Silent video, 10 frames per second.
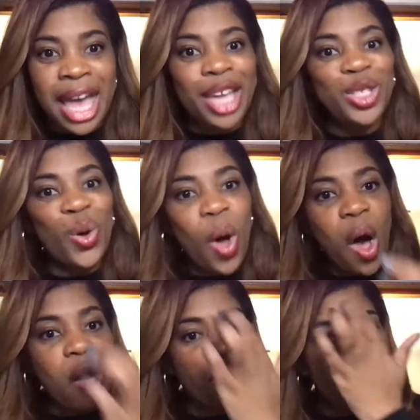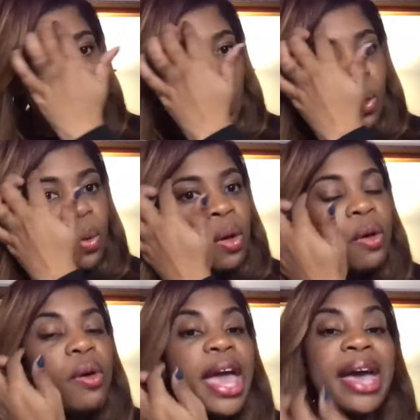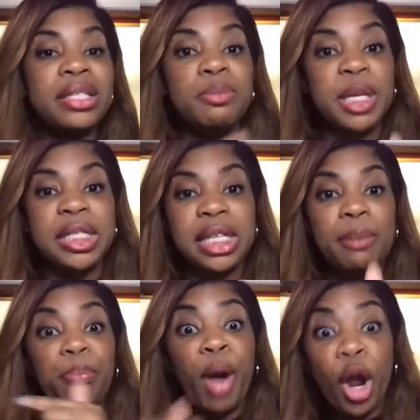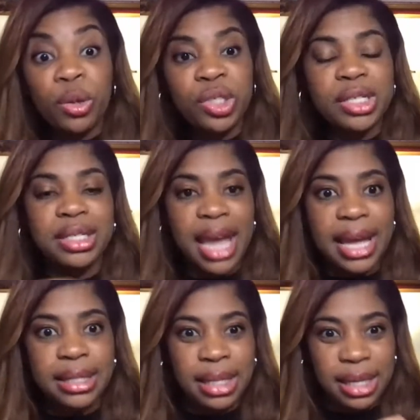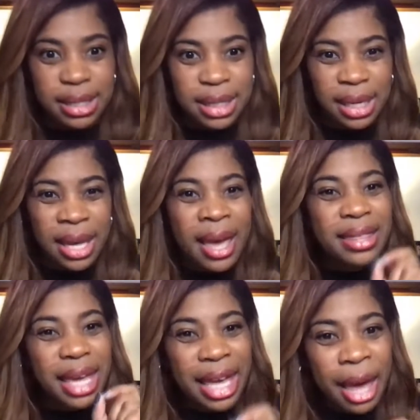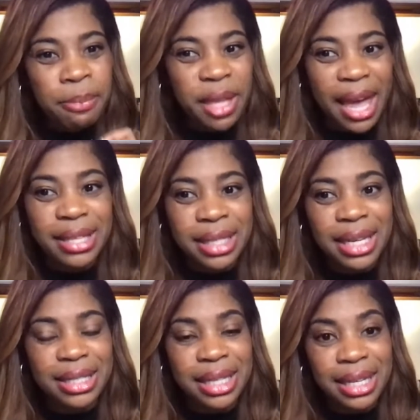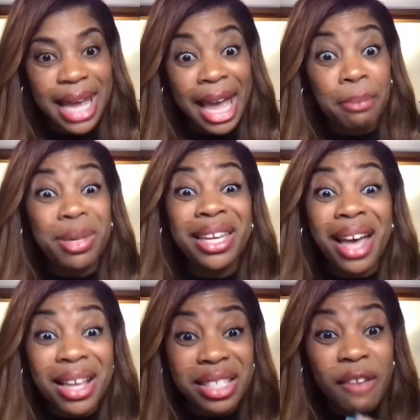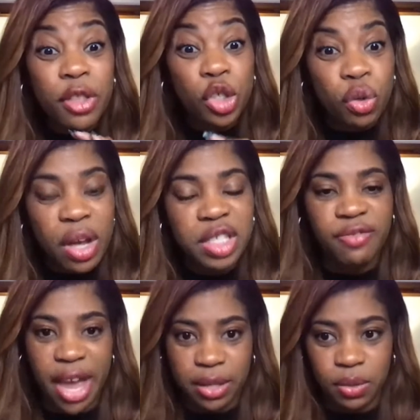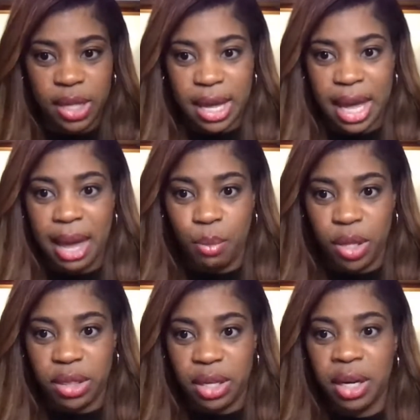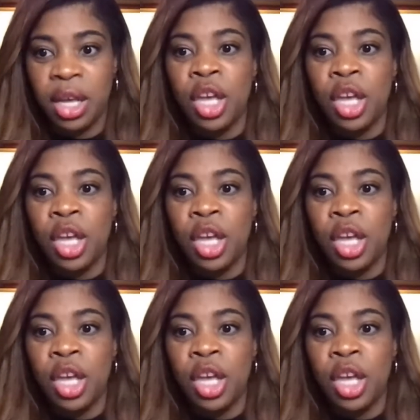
And so although SBC purchased AT&T, they kept the AT&T name because of the trust factor that came with it.